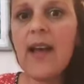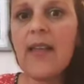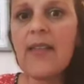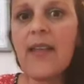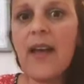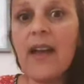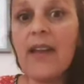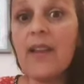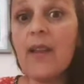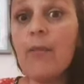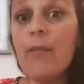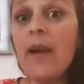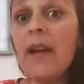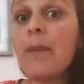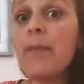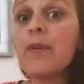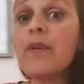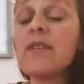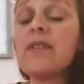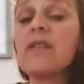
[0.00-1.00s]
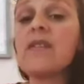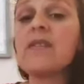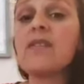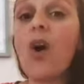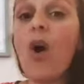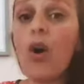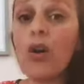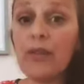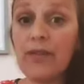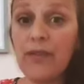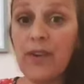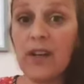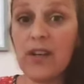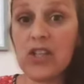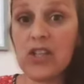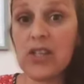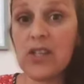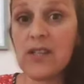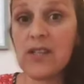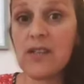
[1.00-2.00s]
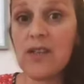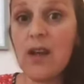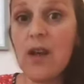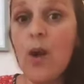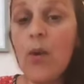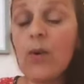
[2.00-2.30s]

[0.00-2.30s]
that in the menopause there's hot flushes,